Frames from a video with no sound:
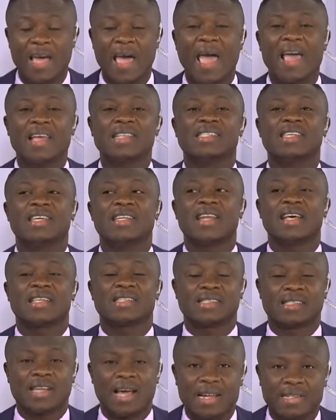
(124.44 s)
and in the
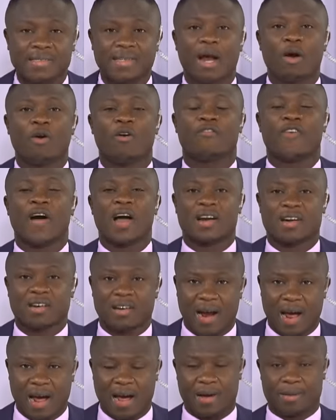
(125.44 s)
center of
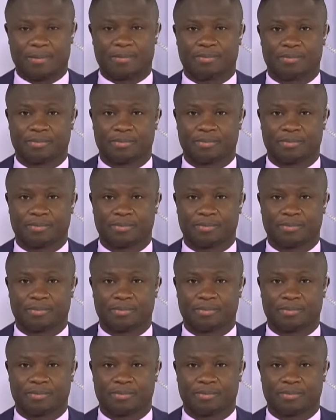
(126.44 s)
Accra